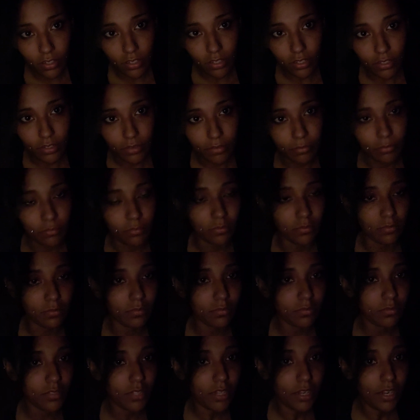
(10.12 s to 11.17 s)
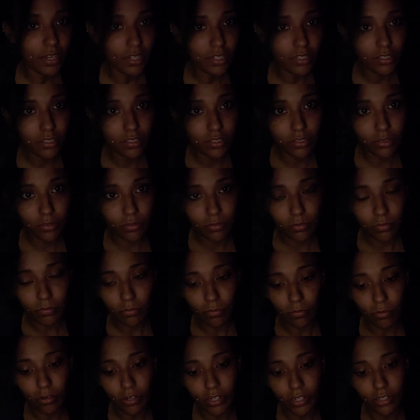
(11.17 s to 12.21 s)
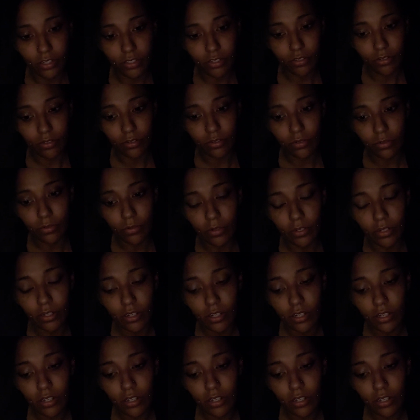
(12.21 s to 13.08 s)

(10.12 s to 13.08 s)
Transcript: Um, I just wanted to